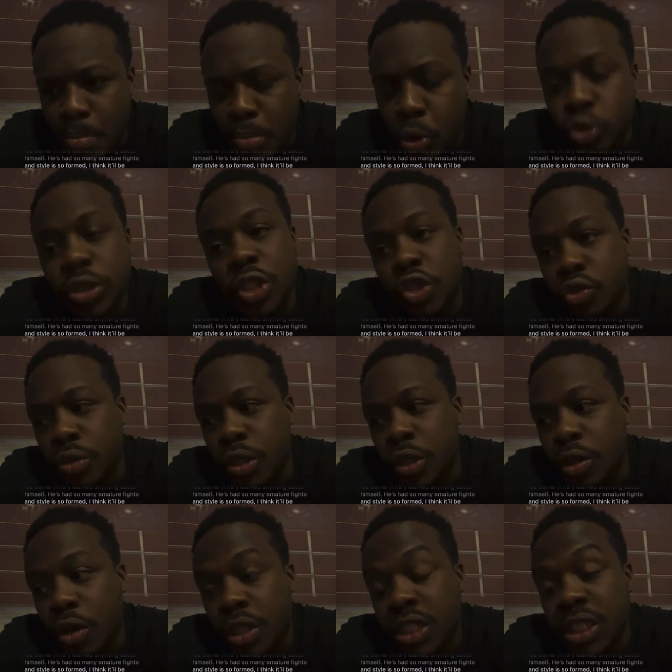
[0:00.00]
Mosley Jr.
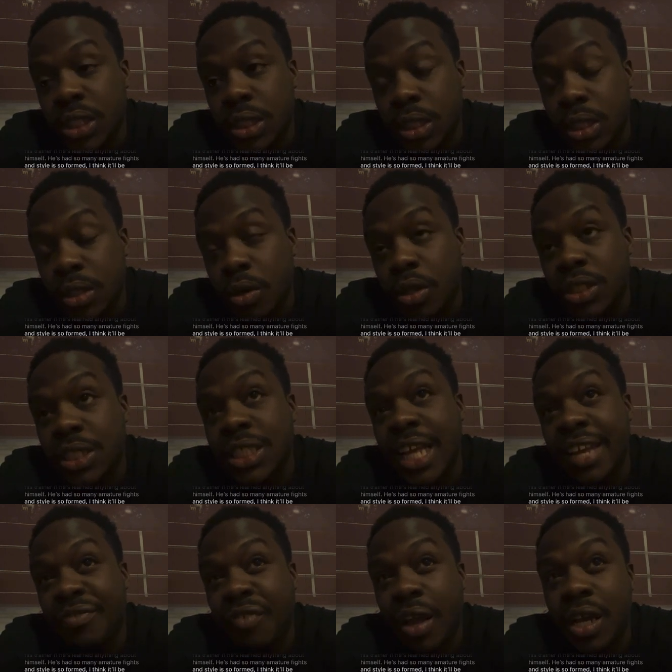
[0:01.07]
lost his, lost his
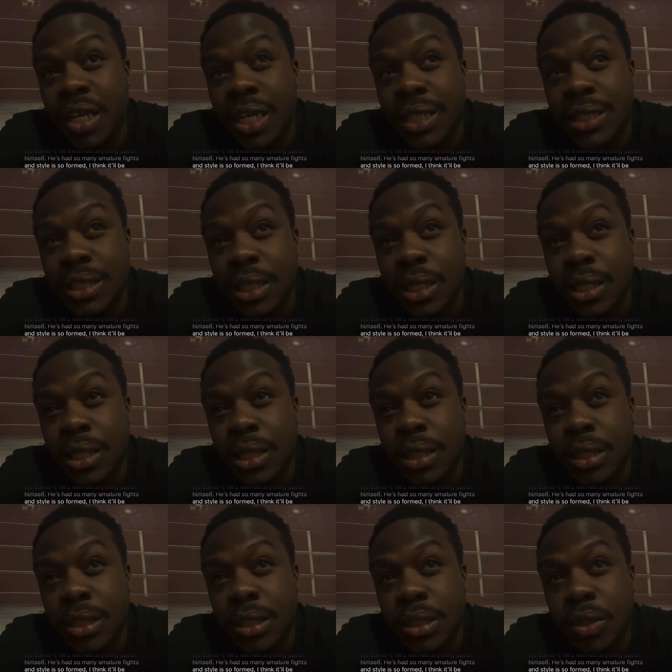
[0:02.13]
last fight against
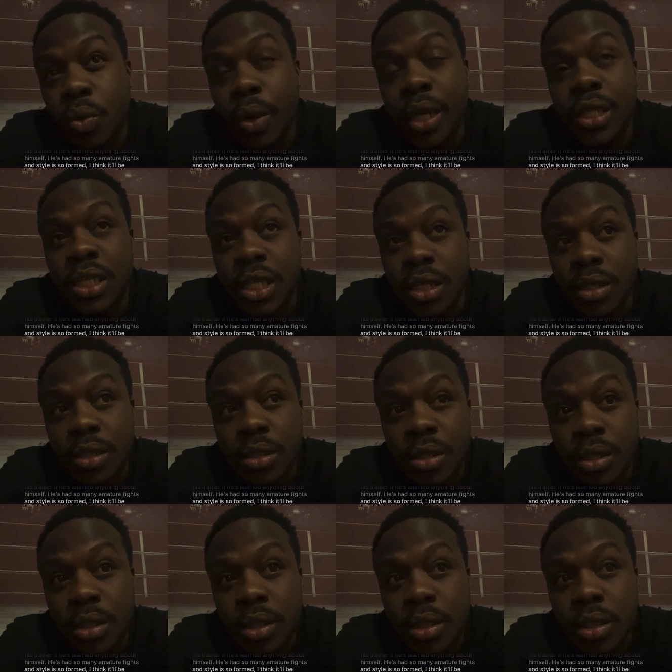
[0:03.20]
uh, Quigley,
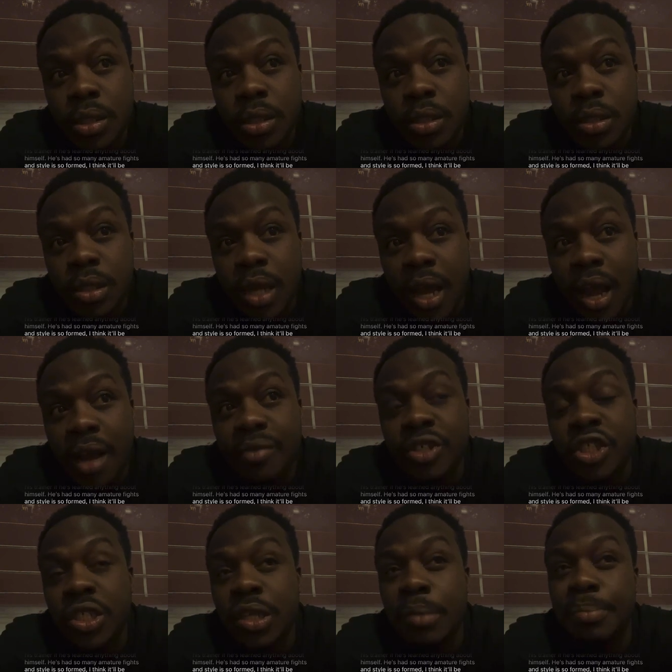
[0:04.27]
the
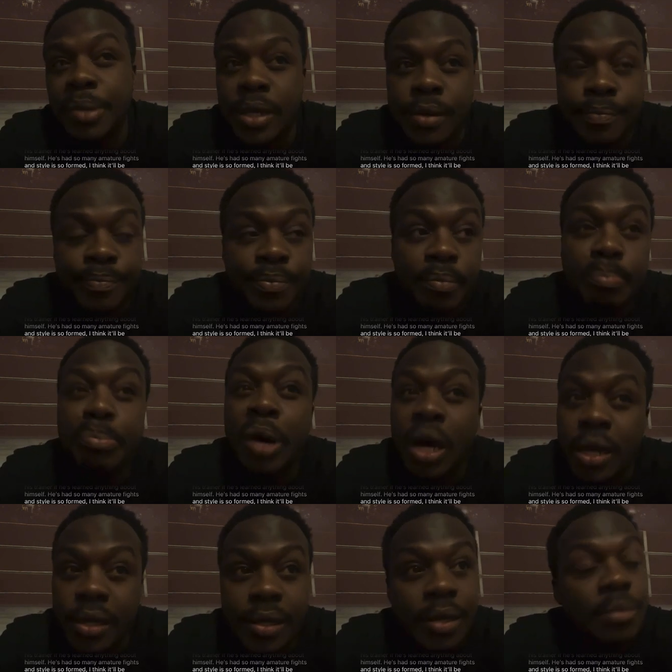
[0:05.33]
Irish Olympian.
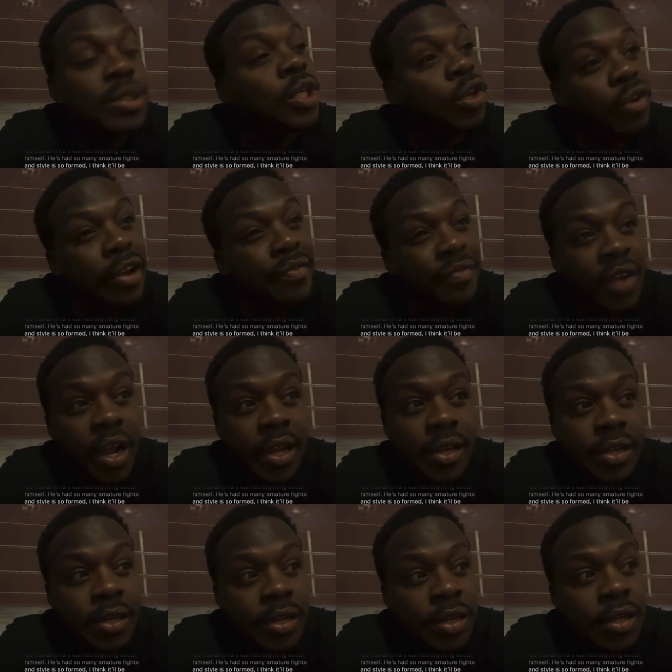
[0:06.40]
But it was a great
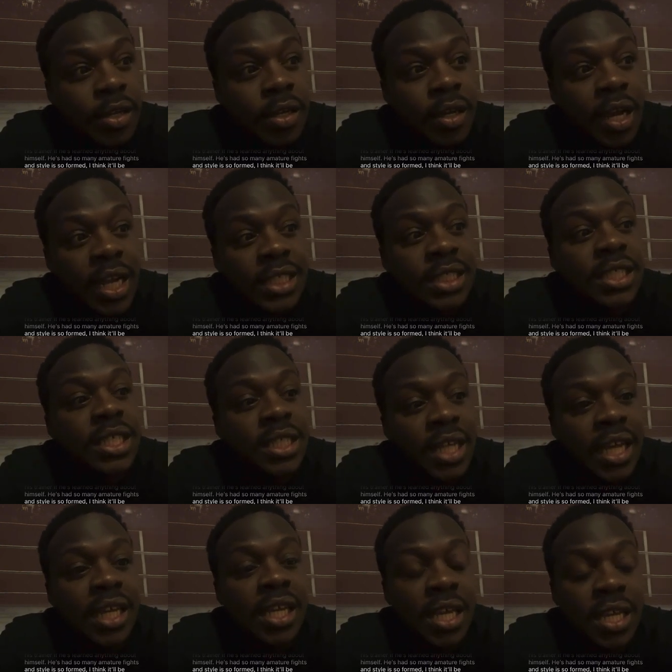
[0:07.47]
fight. I seen
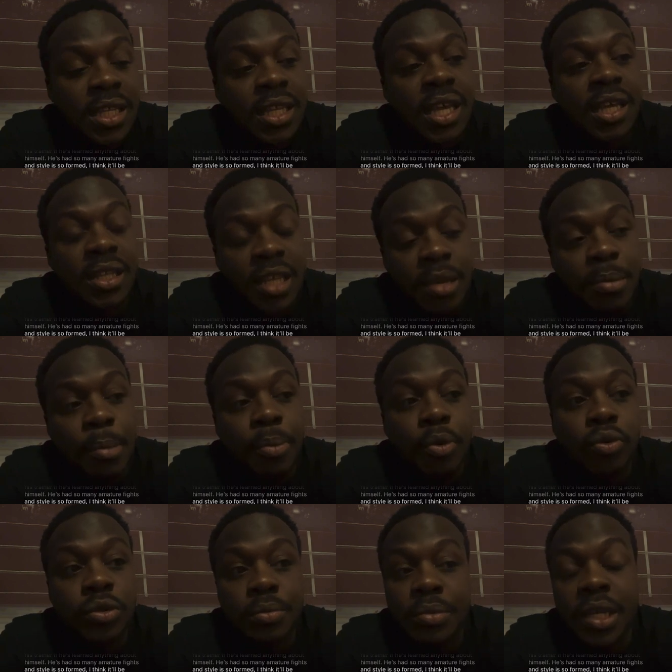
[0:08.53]
that kid dig deep and
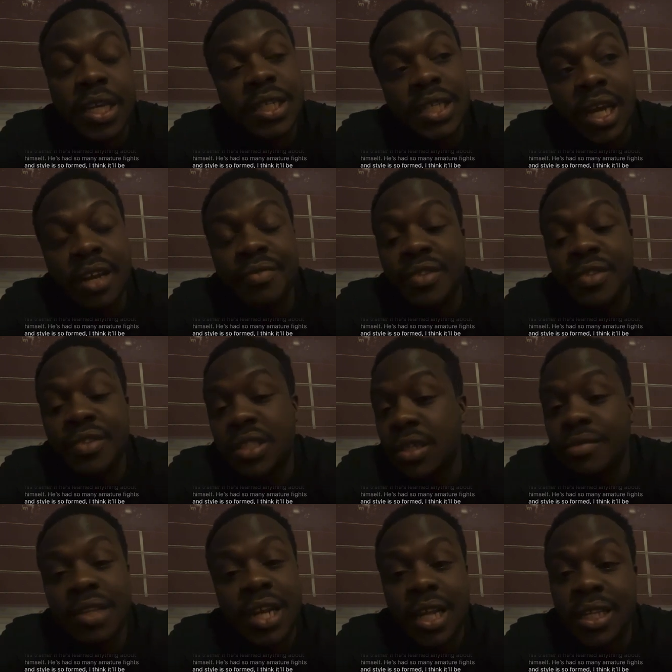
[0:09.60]
pull some things out of
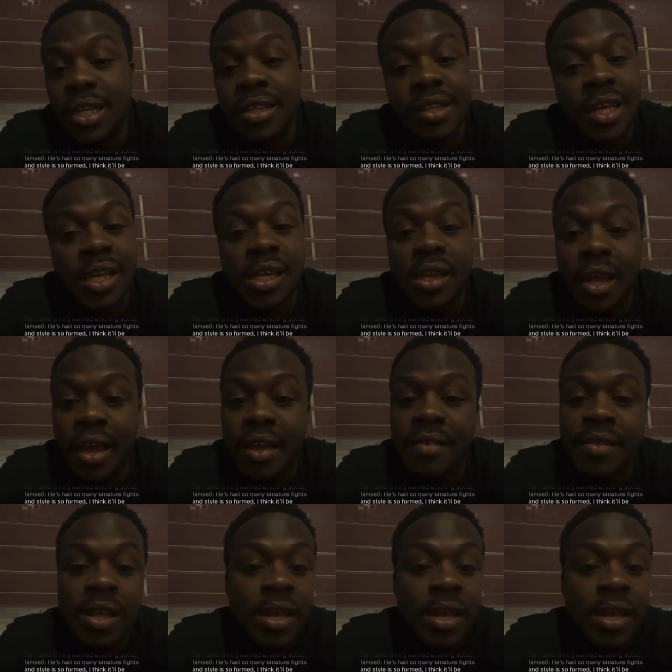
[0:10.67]
himself that I didn't think he had.